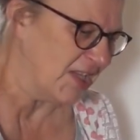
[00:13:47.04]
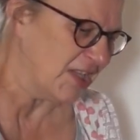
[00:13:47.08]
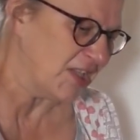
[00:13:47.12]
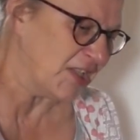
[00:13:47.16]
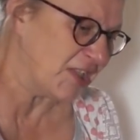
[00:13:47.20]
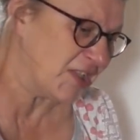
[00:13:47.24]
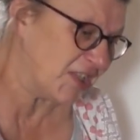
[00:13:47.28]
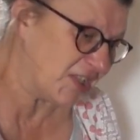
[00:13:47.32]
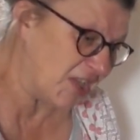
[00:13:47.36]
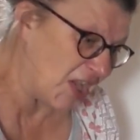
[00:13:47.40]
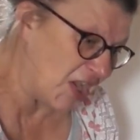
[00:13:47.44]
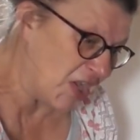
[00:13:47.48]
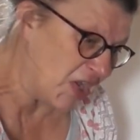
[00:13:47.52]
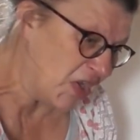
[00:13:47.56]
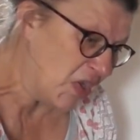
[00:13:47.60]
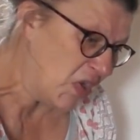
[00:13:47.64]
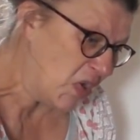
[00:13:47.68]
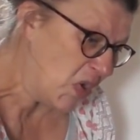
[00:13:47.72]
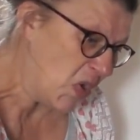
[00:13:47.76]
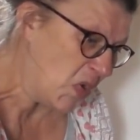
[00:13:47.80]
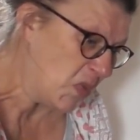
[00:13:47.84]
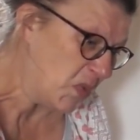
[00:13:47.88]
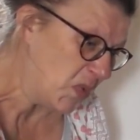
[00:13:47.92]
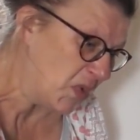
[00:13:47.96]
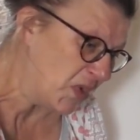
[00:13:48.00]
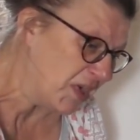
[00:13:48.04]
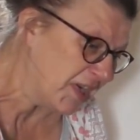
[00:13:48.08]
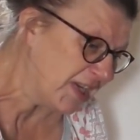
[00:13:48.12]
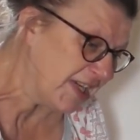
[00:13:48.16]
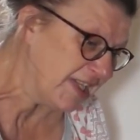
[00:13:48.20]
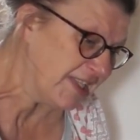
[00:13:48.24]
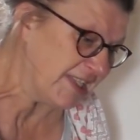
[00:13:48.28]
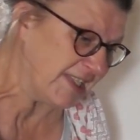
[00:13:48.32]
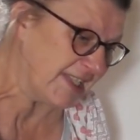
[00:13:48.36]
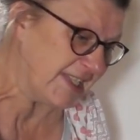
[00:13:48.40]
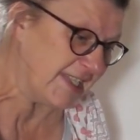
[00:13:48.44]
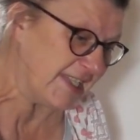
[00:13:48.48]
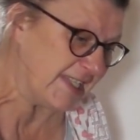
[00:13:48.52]
So what I
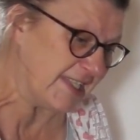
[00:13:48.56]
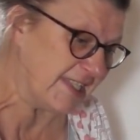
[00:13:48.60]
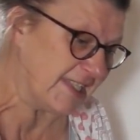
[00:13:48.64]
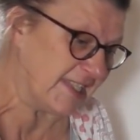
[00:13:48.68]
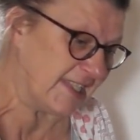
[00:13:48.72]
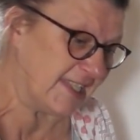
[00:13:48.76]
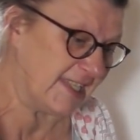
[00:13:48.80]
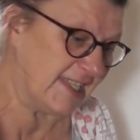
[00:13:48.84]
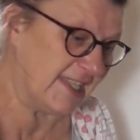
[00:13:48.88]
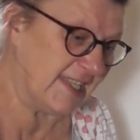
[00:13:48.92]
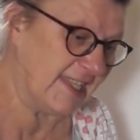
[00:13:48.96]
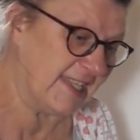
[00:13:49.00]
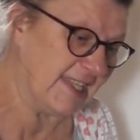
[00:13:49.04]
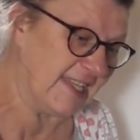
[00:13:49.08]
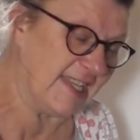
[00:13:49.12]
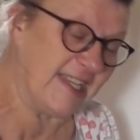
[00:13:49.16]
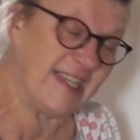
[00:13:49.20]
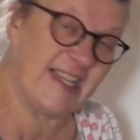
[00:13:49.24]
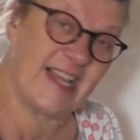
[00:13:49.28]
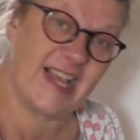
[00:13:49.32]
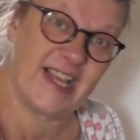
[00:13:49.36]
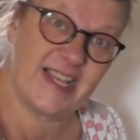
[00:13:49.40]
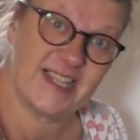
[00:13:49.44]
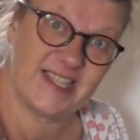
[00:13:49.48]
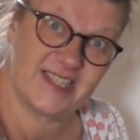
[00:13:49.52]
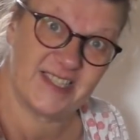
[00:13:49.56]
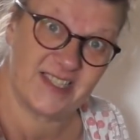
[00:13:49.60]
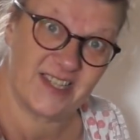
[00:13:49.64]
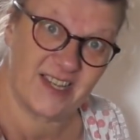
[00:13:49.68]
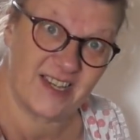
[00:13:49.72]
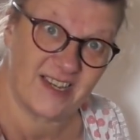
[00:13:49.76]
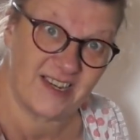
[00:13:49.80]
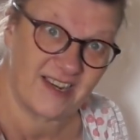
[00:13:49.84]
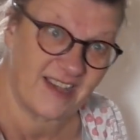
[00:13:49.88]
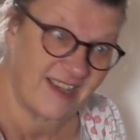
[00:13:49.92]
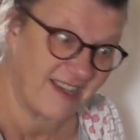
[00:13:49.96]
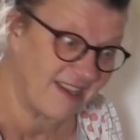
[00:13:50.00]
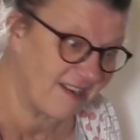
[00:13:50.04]
did
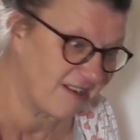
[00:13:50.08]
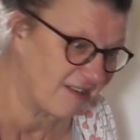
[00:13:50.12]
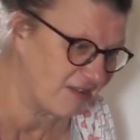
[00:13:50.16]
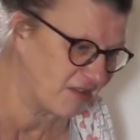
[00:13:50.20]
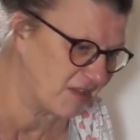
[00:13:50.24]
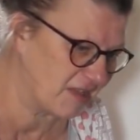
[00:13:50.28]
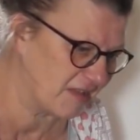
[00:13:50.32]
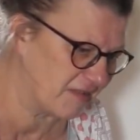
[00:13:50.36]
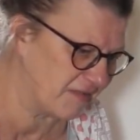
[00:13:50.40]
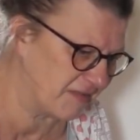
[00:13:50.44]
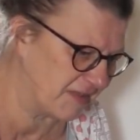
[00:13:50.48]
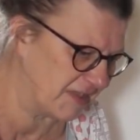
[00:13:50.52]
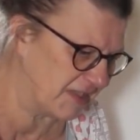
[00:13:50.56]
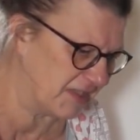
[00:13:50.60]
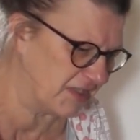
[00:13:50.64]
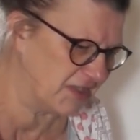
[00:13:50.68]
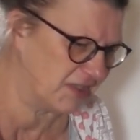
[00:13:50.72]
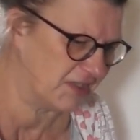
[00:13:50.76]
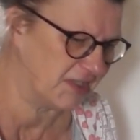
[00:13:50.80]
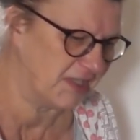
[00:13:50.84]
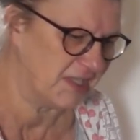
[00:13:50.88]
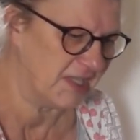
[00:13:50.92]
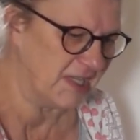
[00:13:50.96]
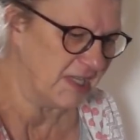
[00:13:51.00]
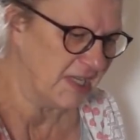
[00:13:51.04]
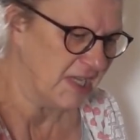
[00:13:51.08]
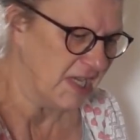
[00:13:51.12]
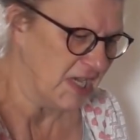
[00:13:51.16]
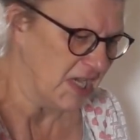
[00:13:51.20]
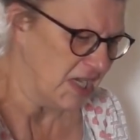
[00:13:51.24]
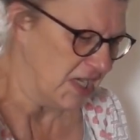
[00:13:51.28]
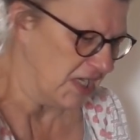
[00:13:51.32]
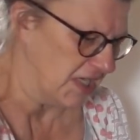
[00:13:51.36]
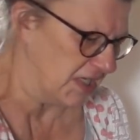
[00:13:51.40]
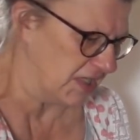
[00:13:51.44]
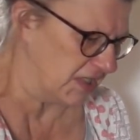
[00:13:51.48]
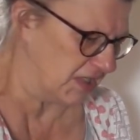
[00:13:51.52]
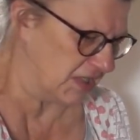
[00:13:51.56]
yesterday after I finished
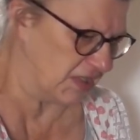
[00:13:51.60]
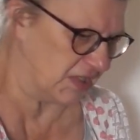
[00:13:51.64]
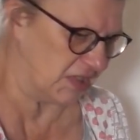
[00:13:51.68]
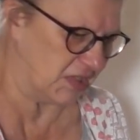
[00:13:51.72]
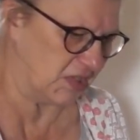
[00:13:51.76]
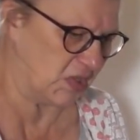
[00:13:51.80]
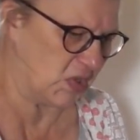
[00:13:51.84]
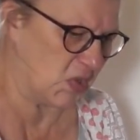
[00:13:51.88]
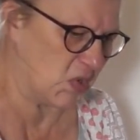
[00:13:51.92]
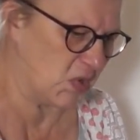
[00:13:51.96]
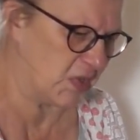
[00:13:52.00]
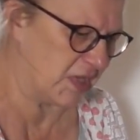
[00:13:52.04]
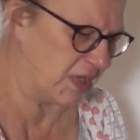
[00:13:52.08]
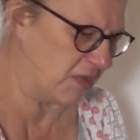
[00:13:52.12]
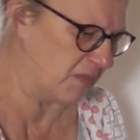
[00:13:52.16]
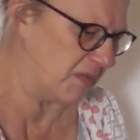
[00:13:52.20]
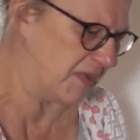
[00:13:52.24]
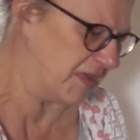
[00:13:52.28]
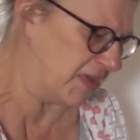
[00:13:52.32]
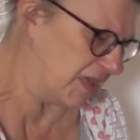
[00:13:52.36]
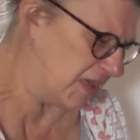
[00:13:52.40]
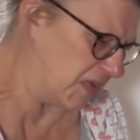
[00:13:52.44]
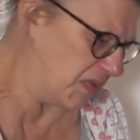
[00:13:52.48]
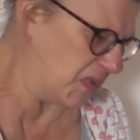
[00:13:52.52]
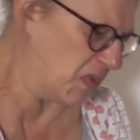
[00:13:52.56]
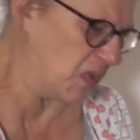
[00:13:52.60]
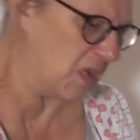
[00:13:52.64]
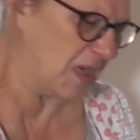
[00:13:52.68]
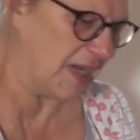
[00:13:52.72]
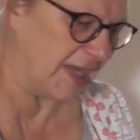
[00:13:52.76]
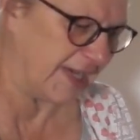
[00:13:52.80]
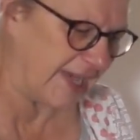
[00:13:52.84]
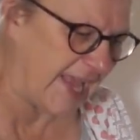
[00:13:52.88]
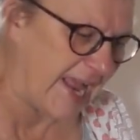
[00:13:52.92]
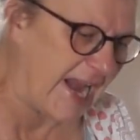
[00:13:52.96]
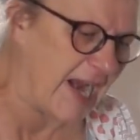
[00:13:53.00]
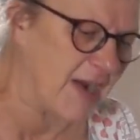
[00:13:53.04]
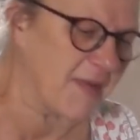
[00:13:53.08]
talking with you all, I
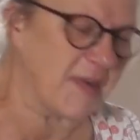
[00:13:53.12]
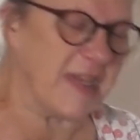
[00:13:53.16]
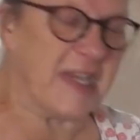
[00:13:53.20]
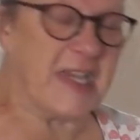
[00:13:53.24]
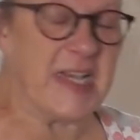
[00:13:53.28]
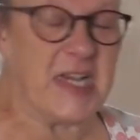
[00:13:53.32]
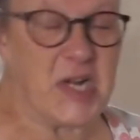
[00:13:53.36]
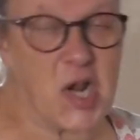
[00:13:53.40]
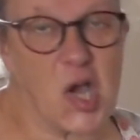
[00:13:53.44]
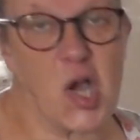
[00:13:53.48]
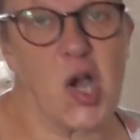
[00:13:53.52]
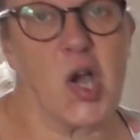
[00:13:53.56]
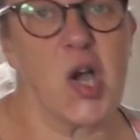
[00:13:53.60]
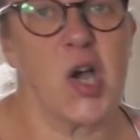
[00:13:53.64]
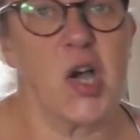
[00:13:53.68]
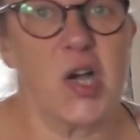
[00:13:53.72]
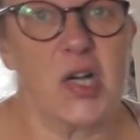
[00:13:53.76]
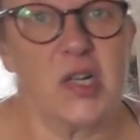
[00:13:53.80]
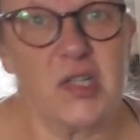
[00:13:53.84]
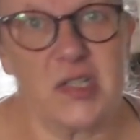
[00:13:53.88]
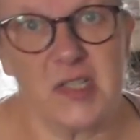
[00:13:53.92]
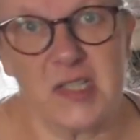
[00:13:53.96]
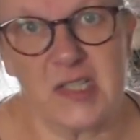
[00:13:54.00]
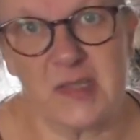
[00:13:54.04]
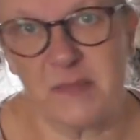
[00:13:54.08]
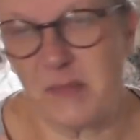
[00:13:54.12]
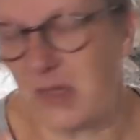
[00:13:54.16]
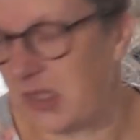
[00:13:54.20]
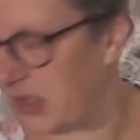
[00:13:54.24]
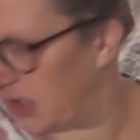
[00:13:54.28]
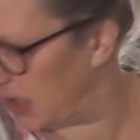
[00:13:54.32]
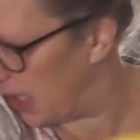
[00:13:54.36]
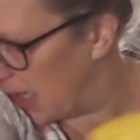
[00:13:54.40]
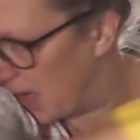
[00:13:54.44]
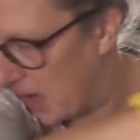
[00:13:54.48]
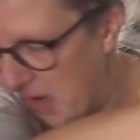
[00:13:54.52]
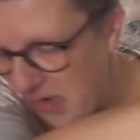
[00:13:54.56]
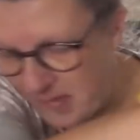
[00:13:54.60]
carried on as much
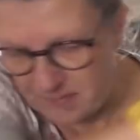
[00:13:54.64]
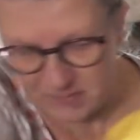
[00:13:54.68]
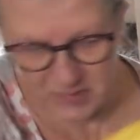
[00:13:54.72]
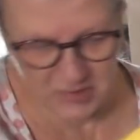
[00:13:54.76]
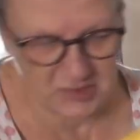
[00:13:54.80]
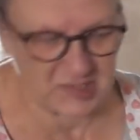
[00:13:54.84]
as I could,